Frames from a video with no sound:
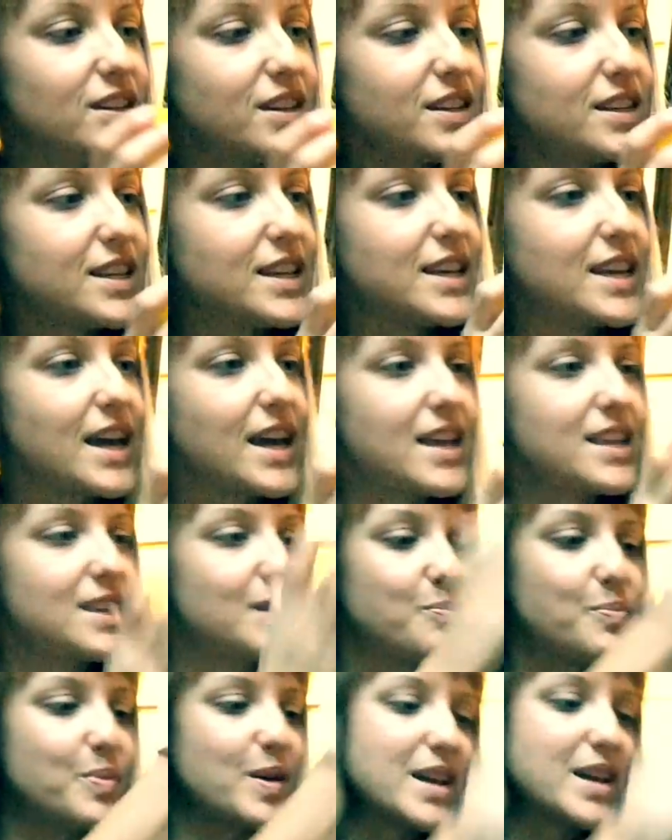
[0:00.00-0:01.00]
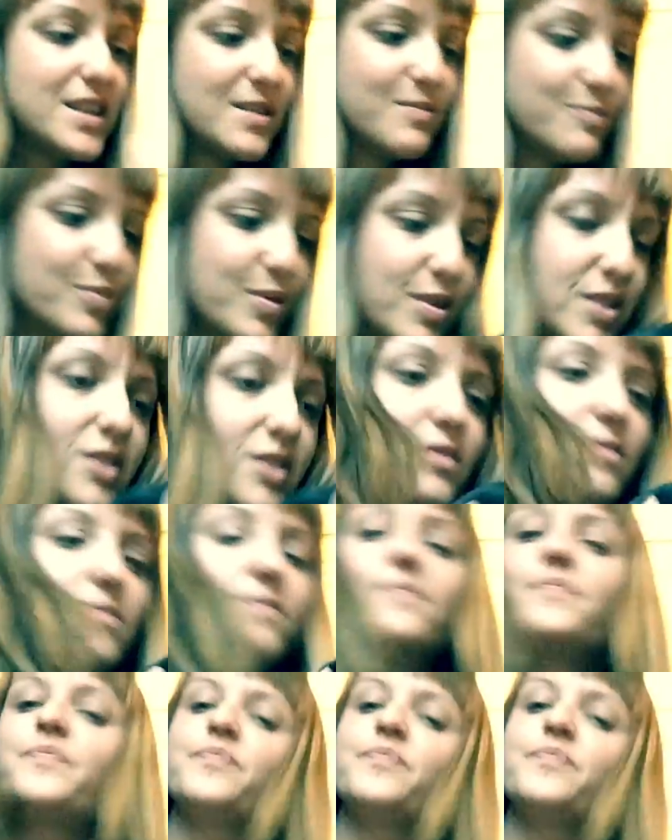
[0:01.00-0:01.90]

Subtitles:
Good guess, Betty Boo.